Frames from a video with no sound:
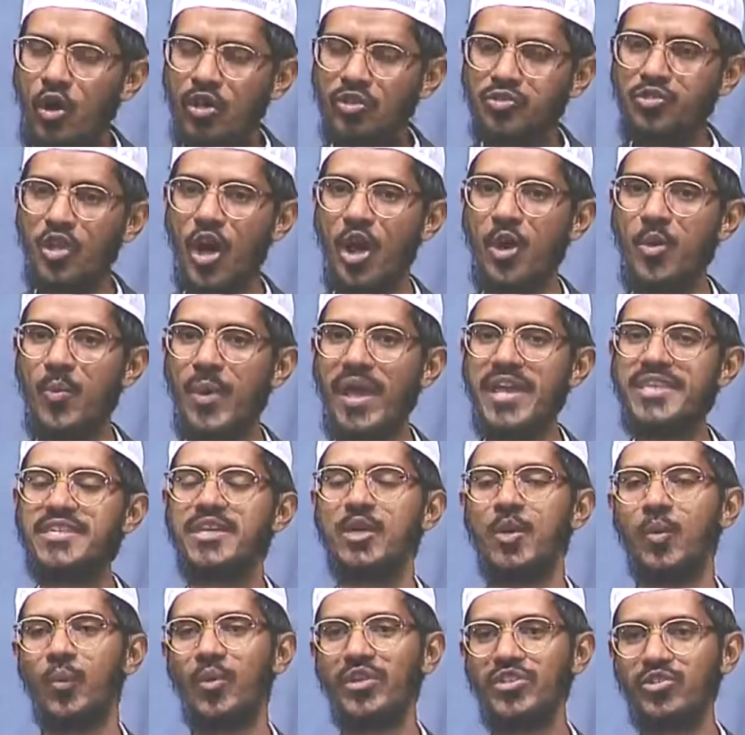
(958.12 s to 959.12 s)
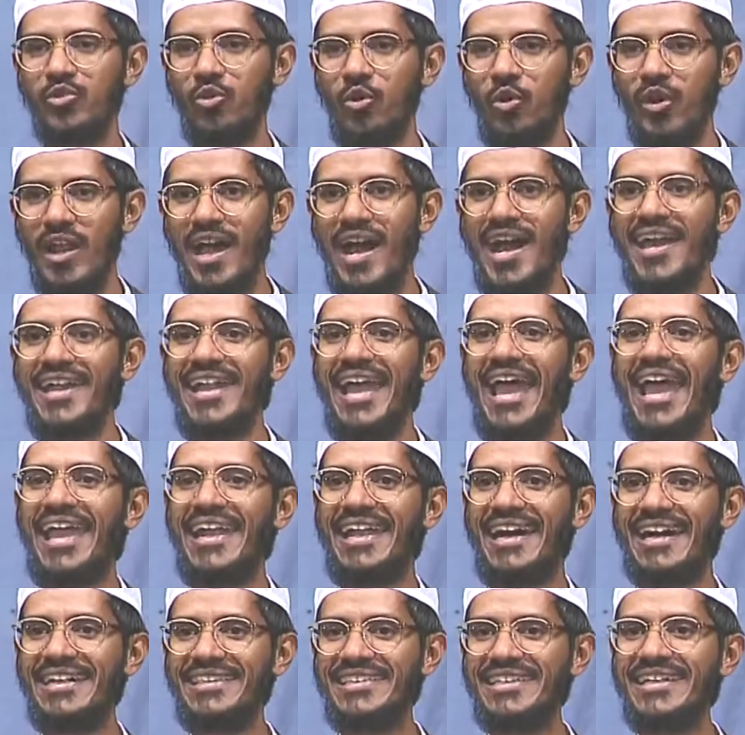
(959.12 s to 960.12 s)
non-veg which Quran and
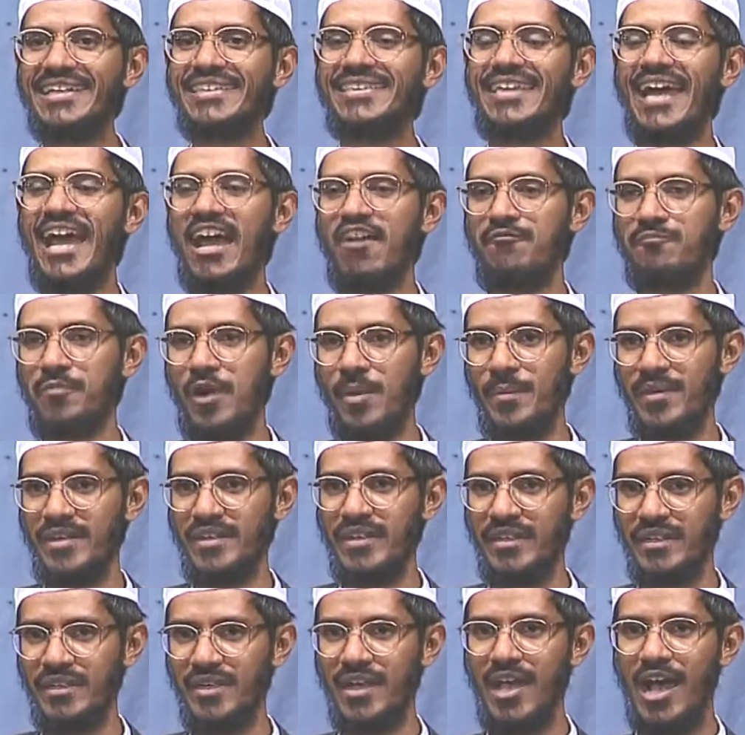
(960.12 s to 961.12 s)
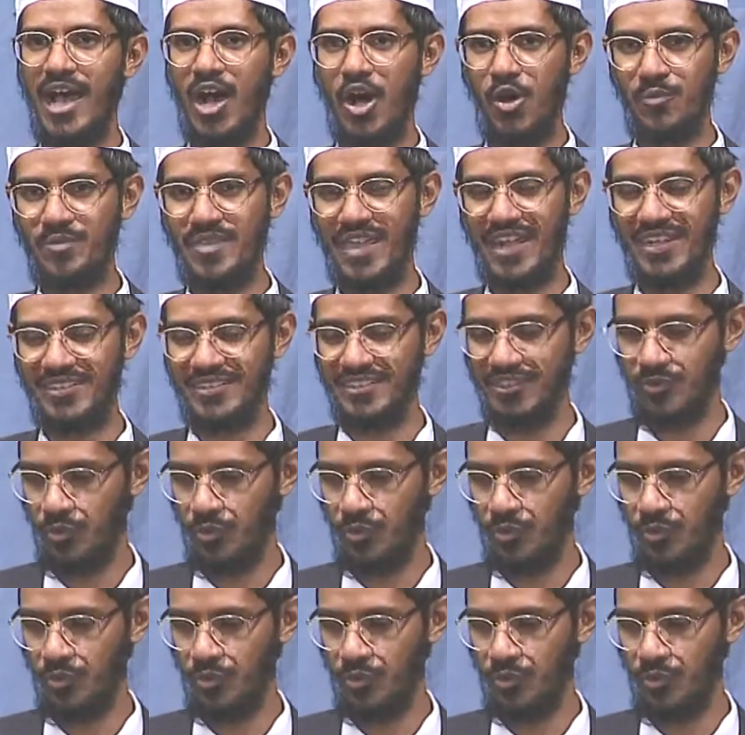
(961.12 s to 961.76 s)
Hadith have permitted. I hope that answers the